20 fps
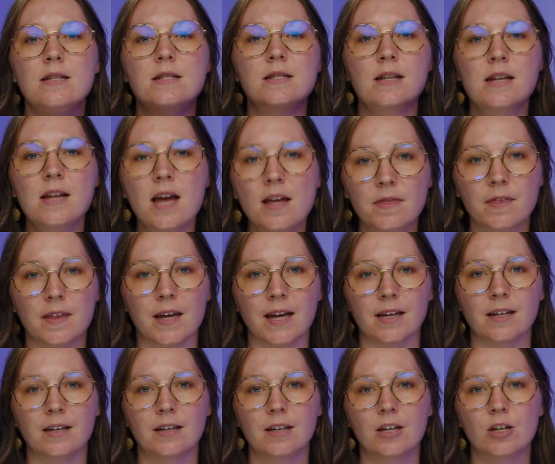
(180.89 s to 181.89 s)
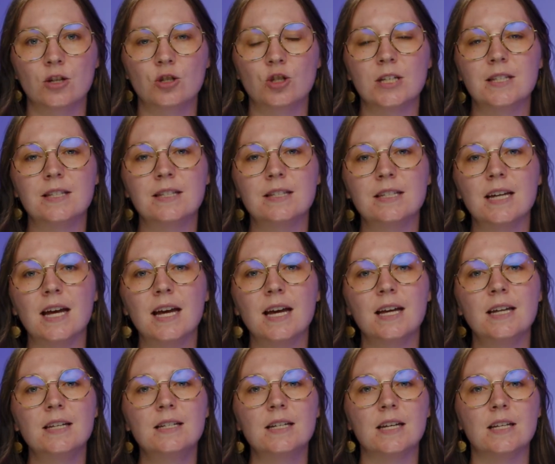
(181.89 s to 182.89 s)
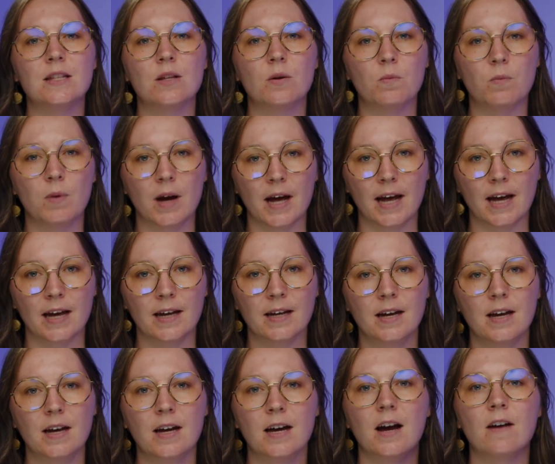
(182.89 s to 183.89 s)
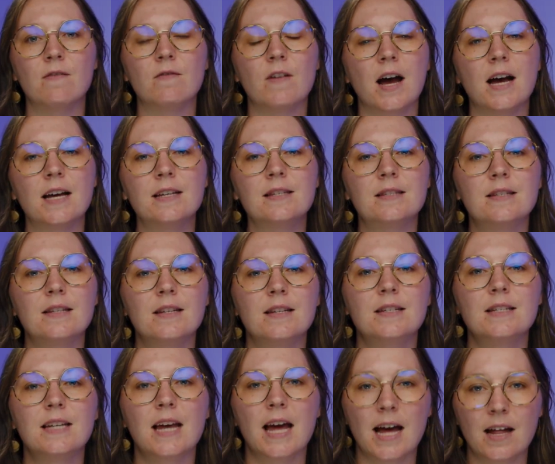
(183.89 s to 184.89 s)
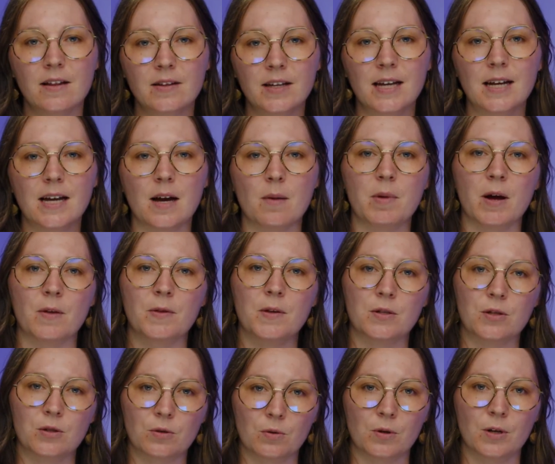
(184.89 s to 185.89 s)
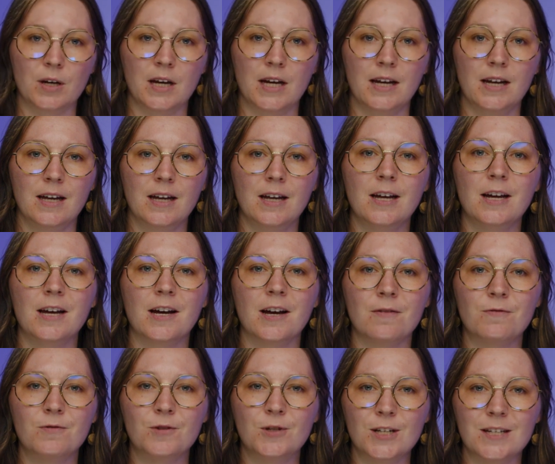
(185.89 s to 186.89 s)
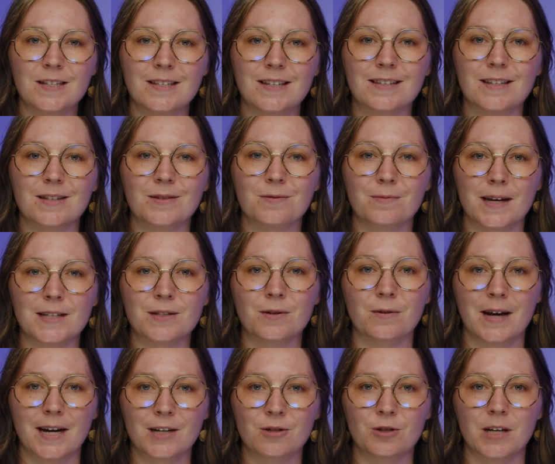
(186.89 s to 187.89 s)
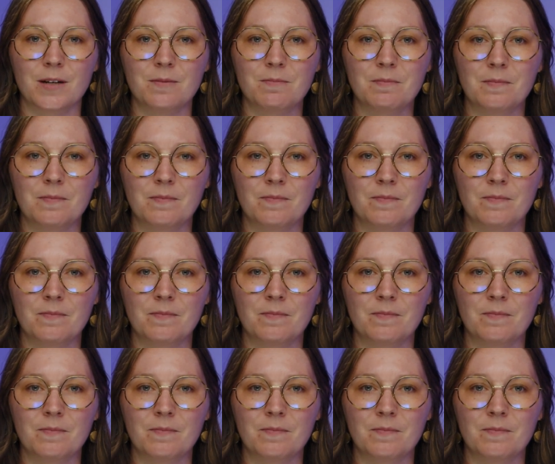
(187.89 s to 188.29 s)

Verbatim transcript: Nothing should stand in the way of us telling about the story of Jesus' resurrection.